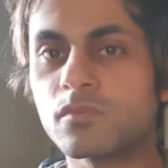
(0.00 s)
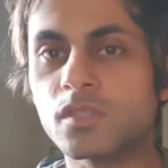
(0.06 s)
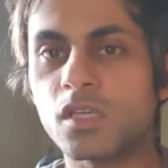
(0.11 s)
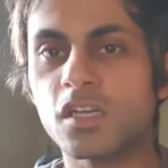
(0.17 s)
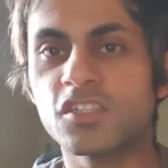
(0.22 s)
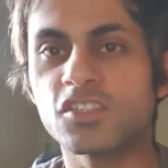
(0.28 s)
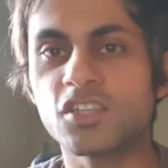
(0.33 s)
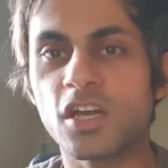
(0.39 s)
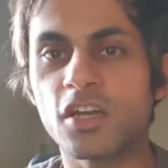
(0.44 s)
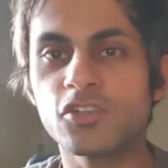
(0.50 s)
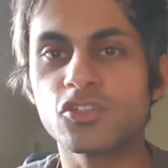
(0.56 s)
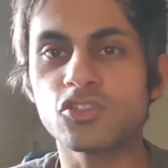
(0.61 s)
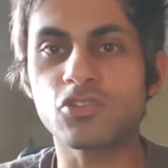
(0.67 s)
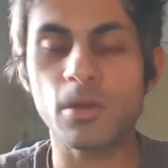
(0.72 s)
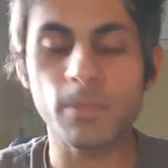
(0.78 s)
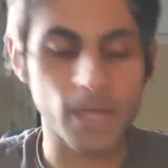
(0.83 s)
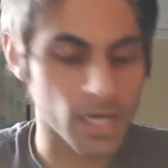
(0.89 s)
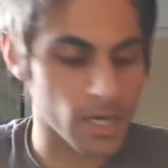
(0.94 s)
So
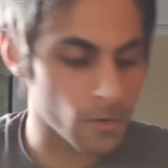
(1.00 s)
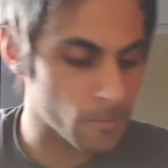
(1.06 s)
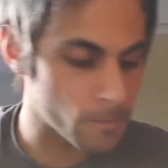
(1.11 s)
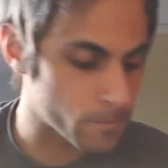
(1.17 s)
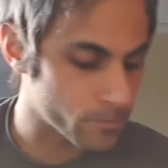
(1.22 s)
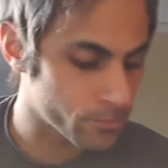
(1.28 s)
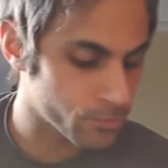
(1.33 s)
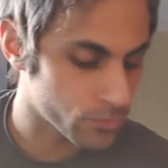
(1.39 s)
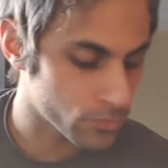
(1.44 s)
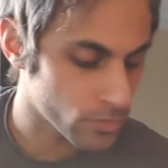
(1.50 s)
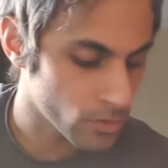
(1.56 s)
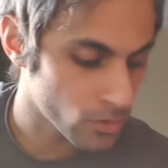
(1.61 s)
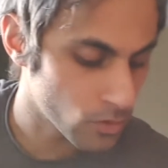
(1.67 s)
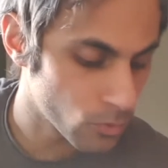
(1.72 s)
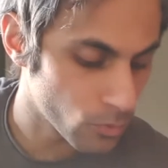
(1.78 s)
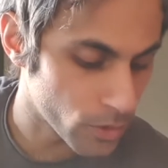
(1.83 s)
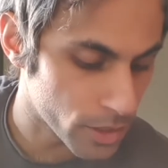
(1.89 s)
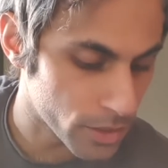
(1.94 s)
scrub it out
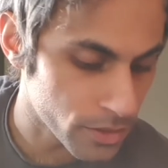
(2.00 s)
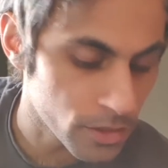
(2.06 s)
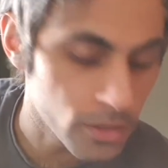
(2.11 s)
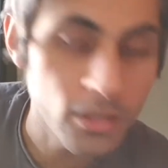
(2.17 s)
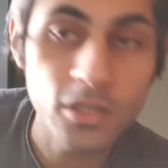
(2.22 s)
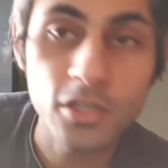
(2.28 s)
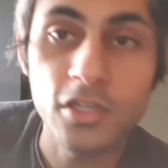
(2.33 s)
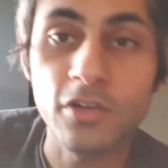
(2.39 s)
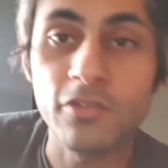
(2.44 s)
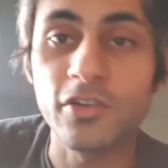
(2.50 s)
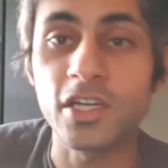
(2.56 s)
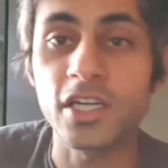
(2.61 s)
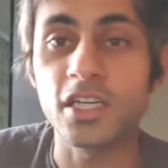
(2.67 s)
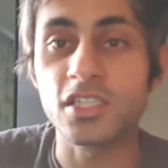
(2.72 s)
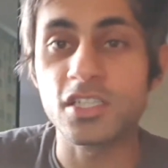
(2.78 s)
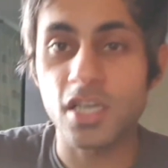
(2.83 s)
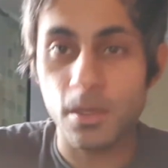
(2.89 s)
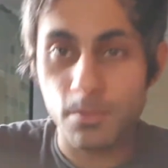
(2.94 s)
with your
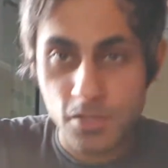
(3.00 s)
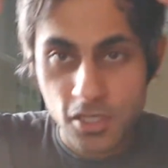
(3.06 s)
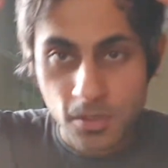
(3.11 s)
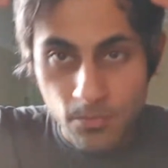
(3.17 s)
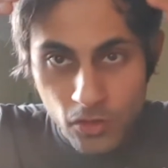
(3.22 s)
fingertips,